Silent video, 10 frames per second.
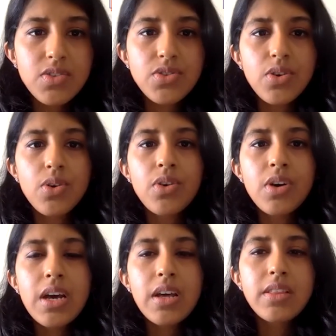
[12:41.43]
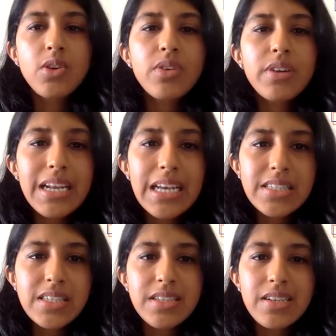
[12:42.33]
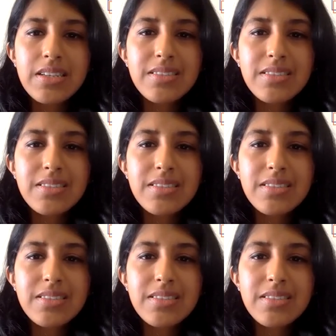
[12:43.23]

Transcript: So they don't realize it till